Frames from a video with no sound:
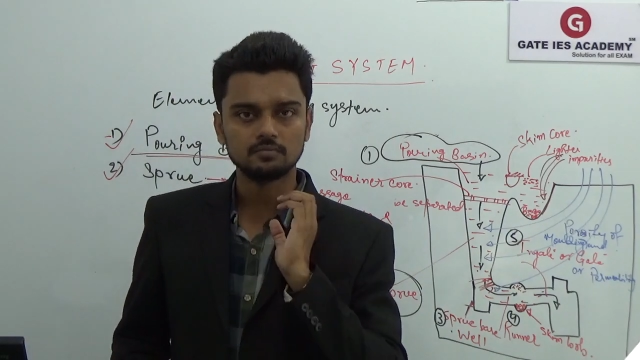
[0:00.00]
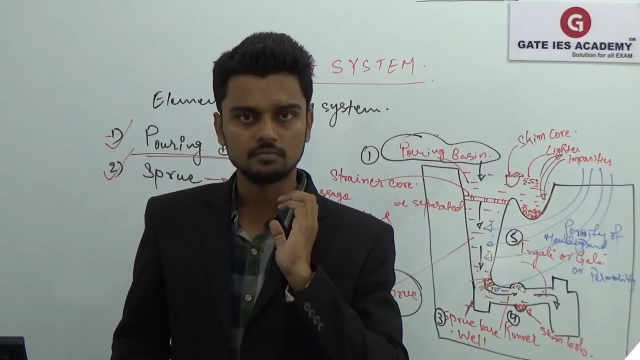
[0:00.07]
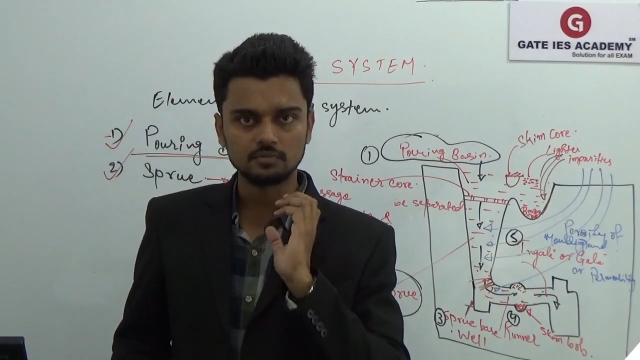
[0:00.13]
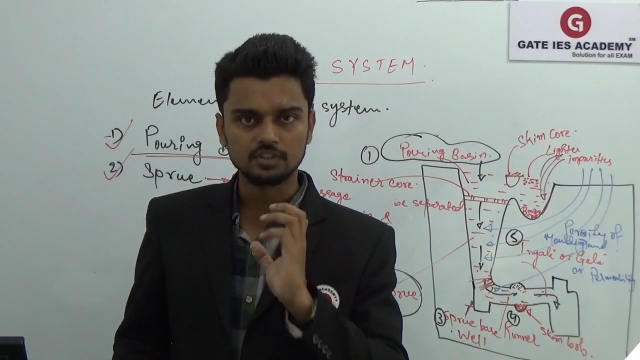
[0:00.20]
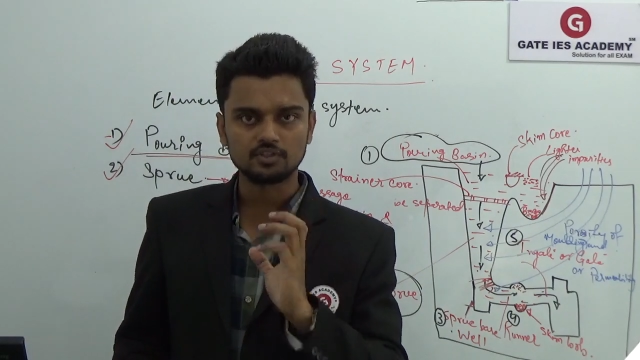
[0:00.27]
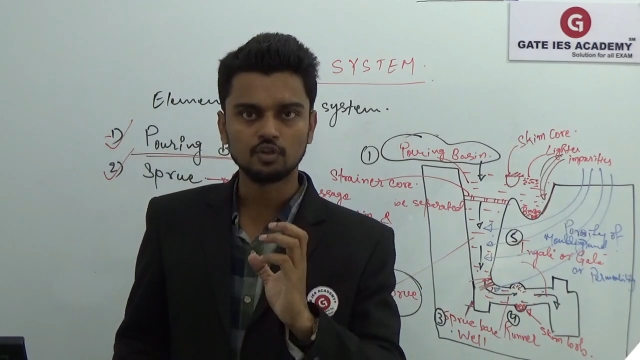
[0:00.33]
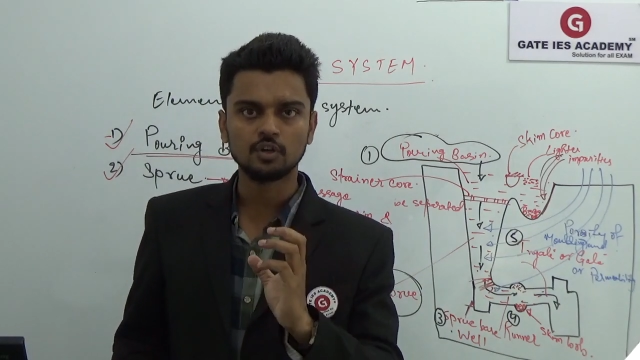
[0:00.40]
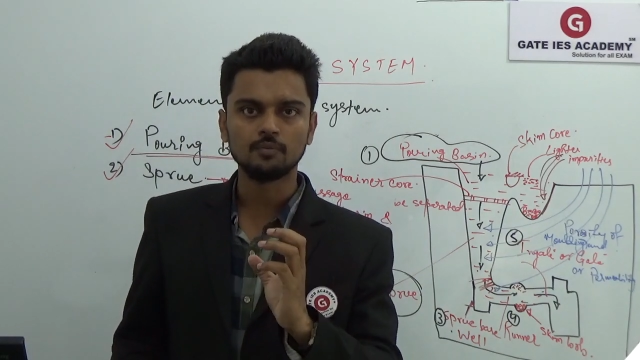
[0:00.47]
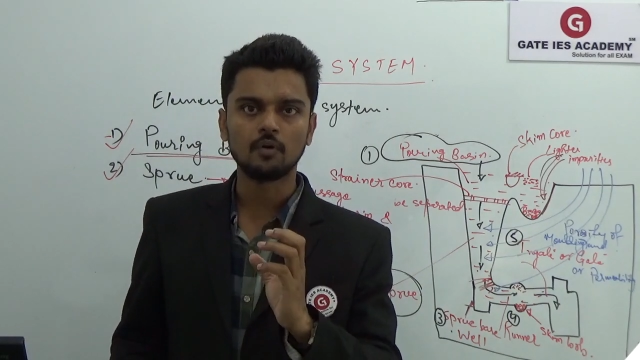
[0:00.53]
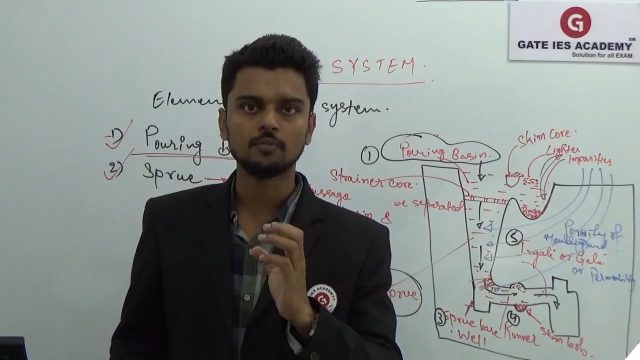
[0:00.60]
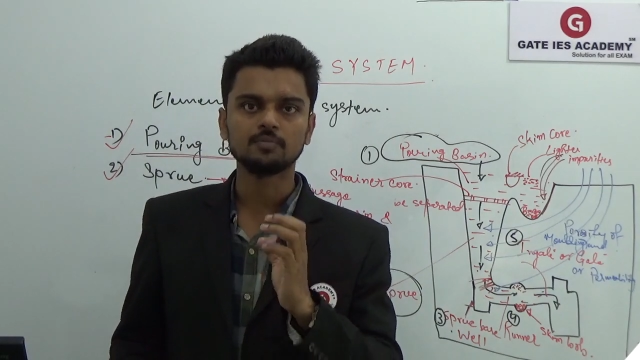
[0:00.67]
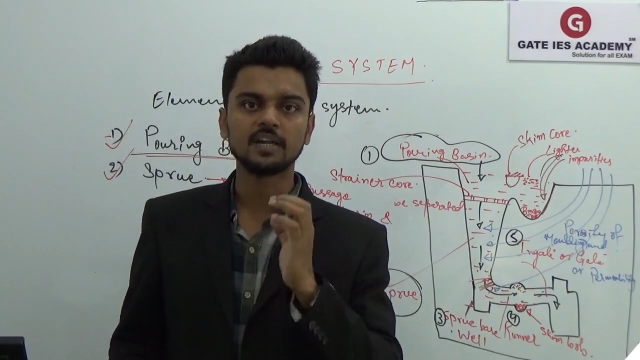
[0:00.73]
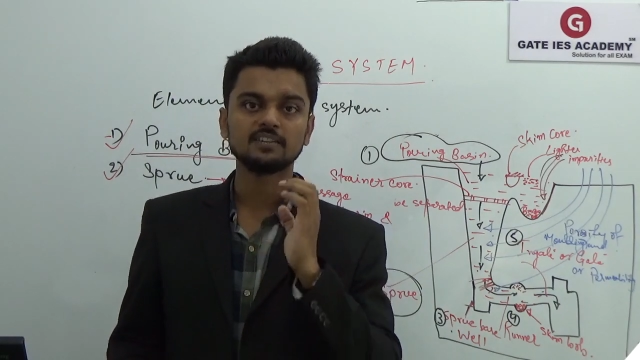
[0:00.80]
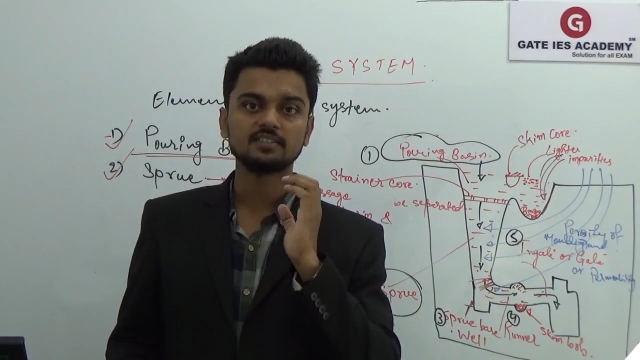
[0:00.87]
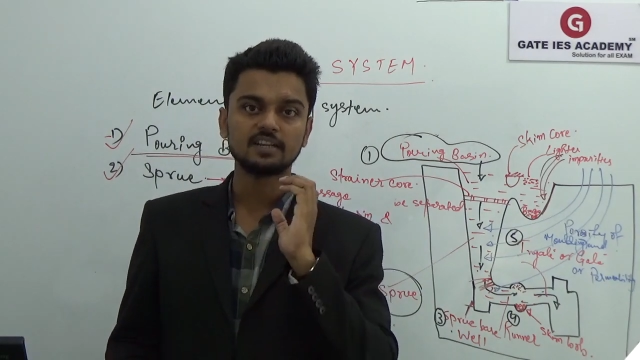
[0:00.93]
this
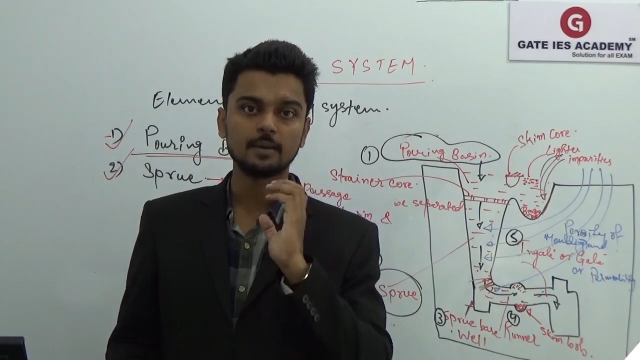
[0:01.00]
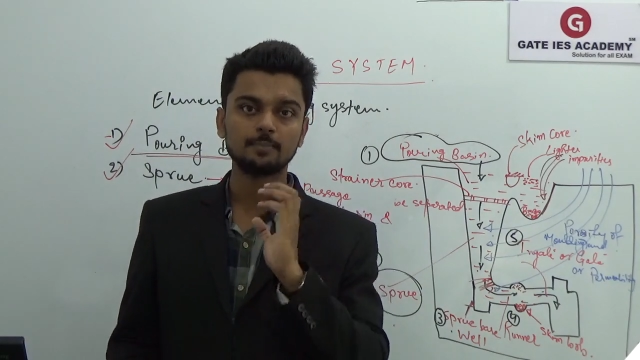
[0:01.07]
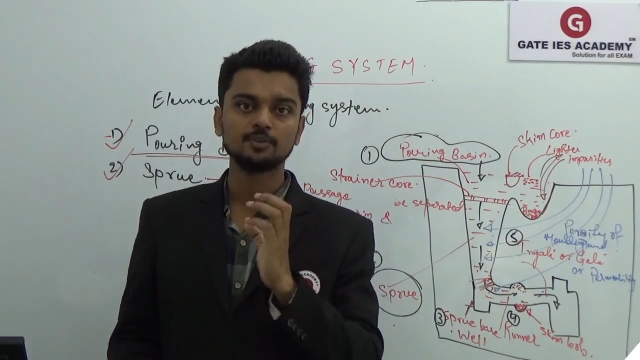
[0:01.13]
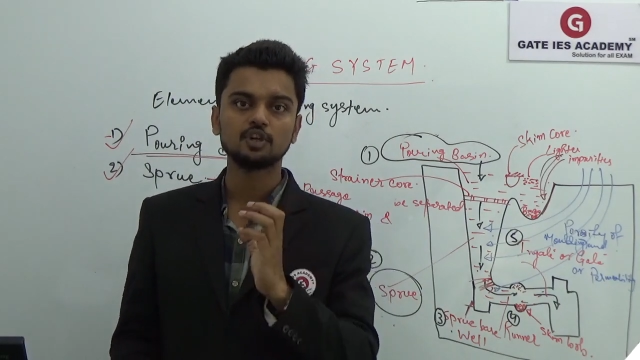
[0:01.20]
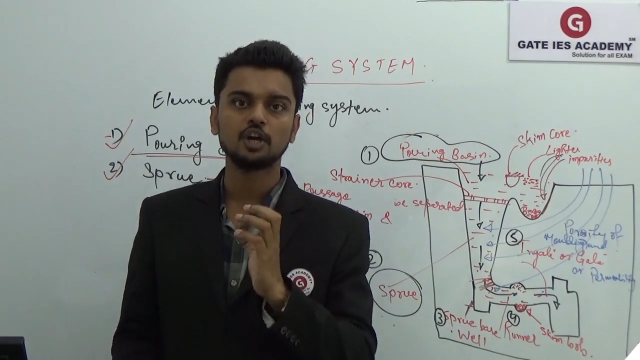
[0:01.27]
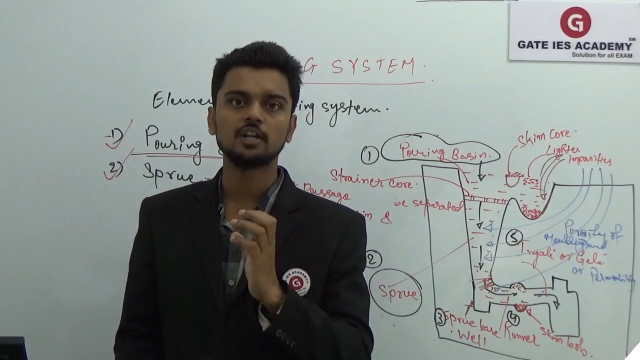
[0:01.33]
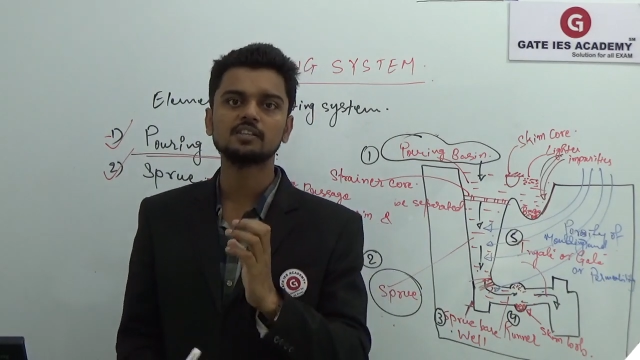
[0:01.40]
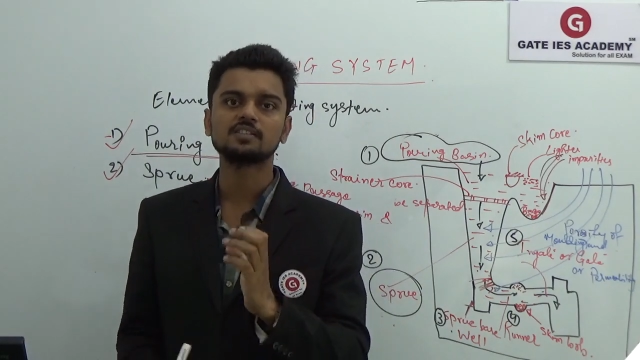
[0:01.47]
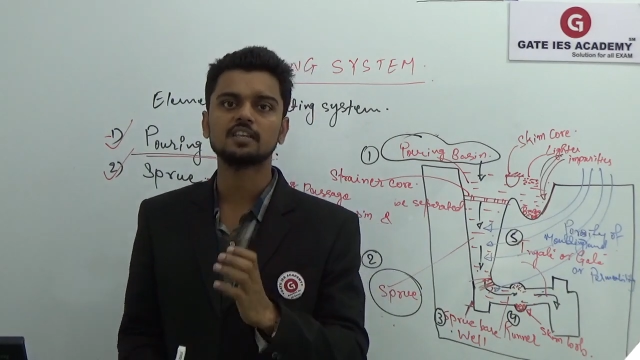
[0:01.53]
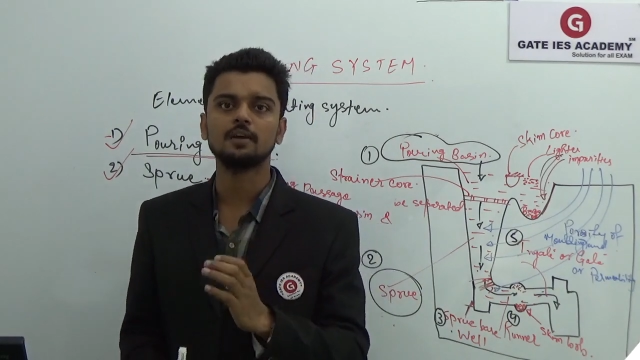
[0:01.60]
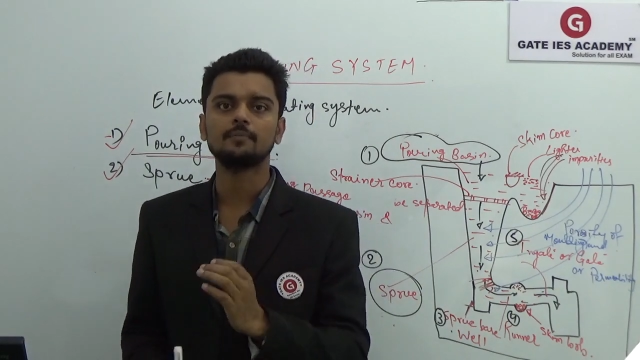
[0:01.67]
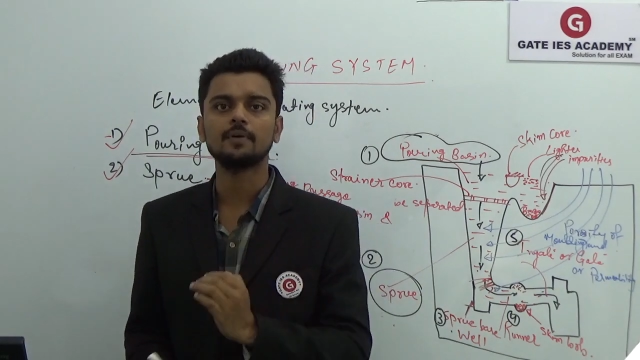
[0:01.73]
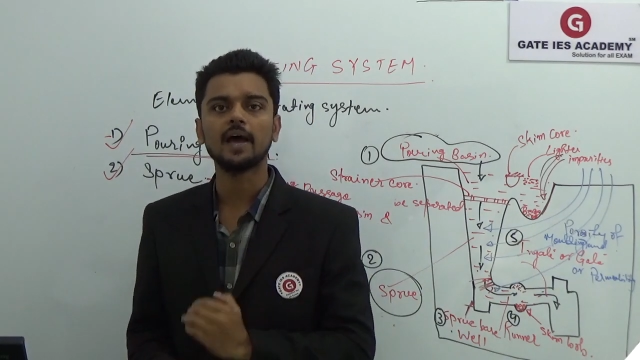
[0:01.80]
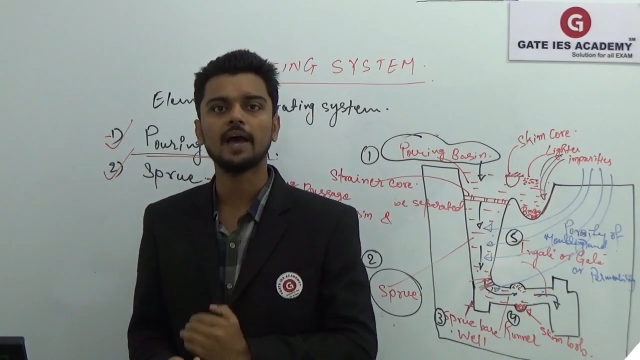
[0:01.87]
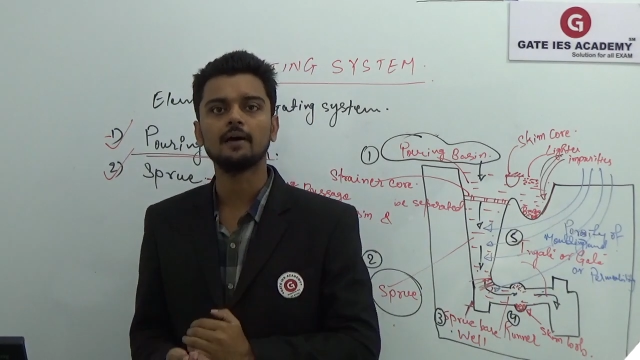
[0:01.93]
uniform, that trapezoidal
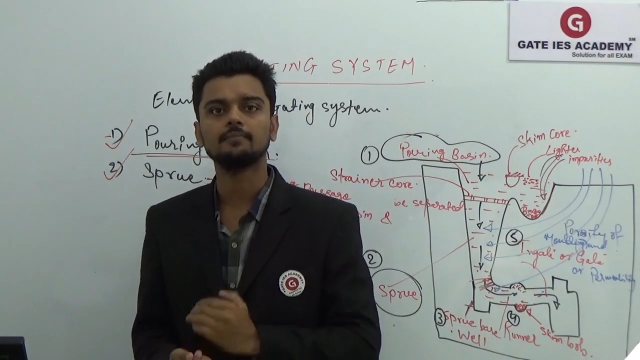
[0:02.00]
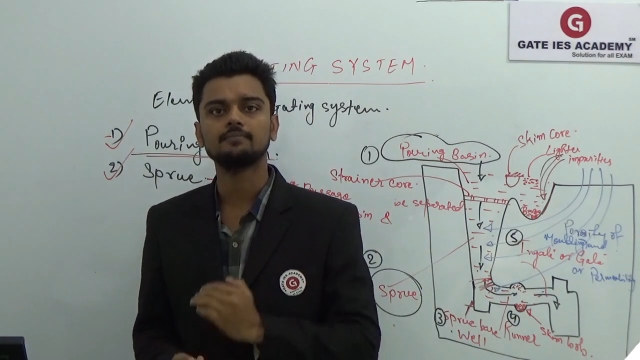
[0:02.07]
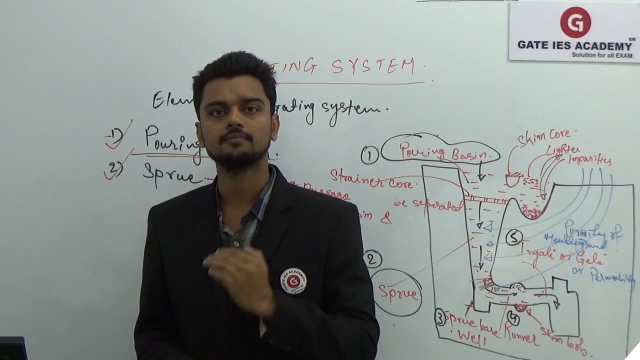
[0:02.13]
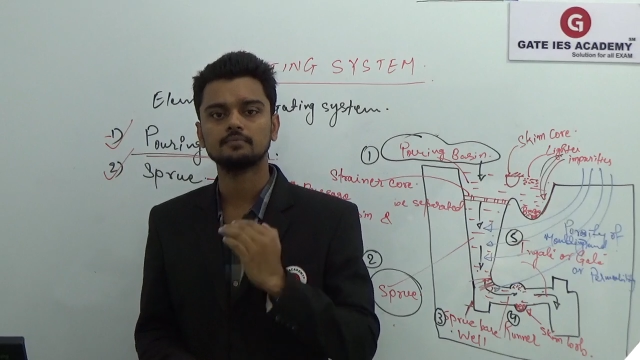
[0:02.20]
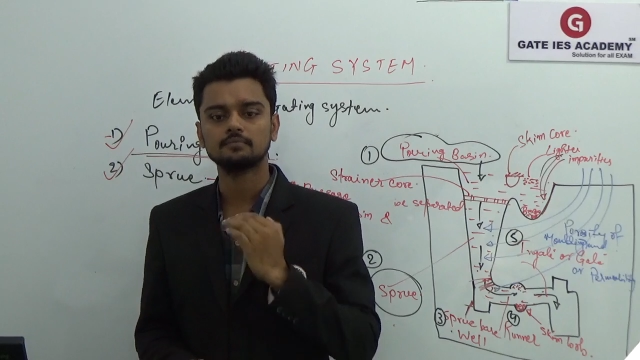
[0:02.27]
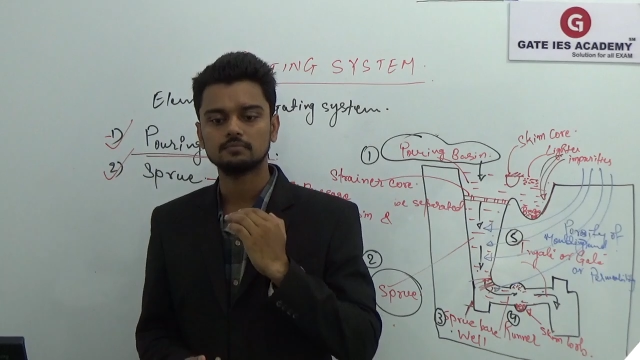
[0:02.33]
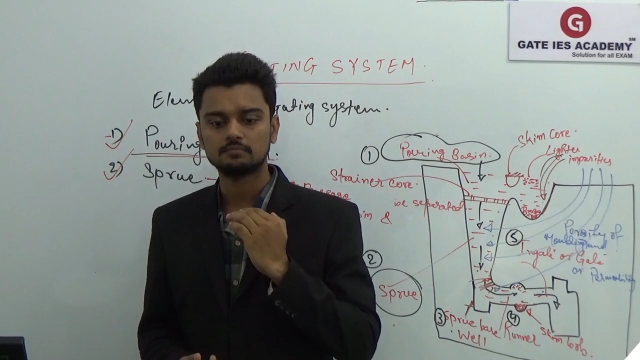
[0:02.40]
shape have